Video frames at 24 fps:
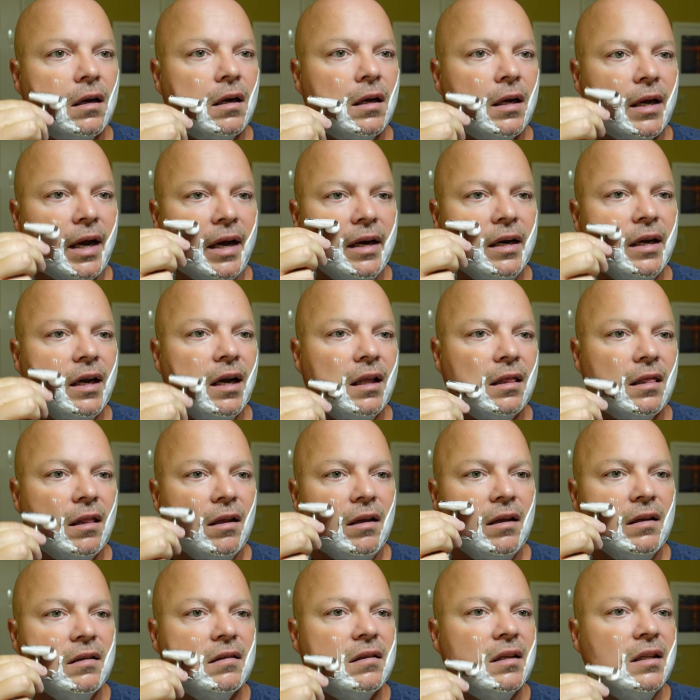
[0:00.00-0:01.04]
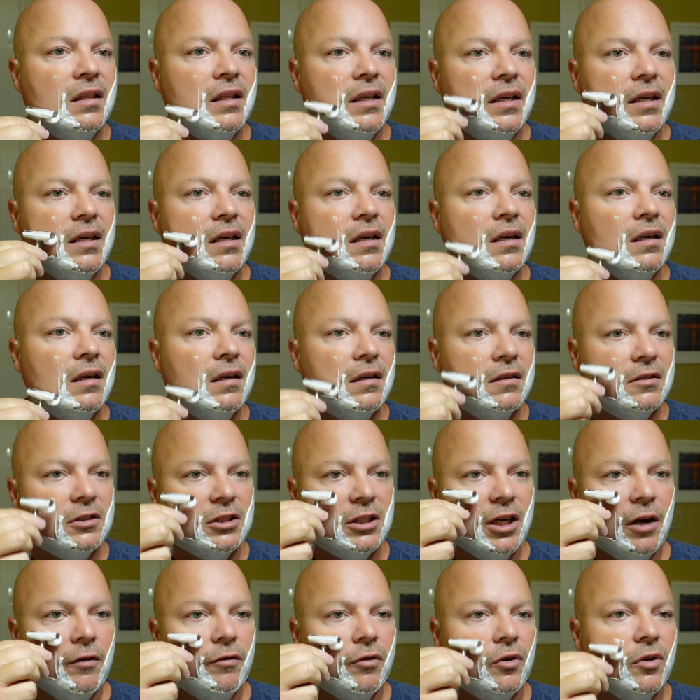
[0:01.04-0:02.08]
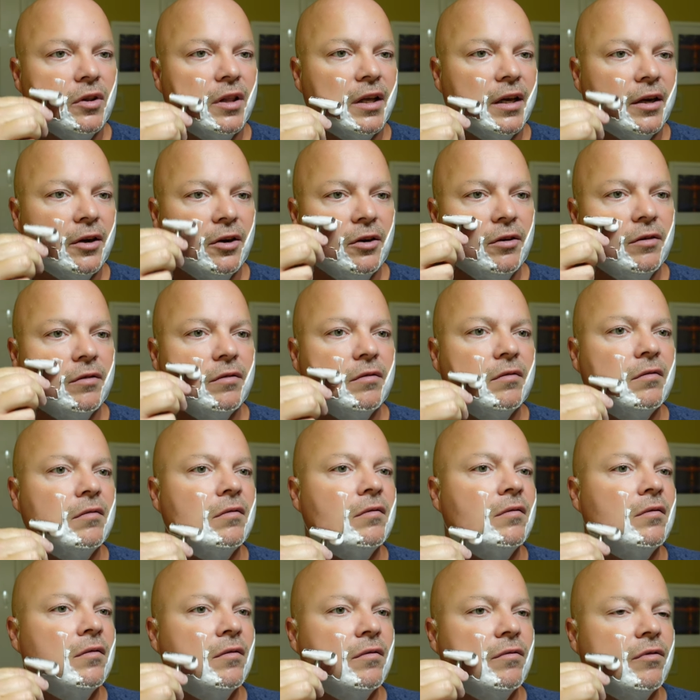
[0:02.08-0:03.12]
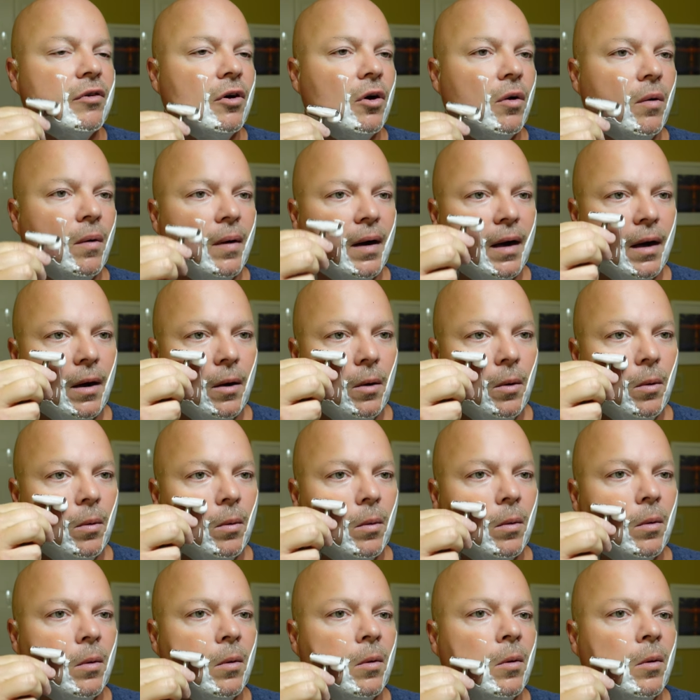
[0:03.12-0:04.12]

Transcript: Kind of got lost in the uh, shuffle there for a while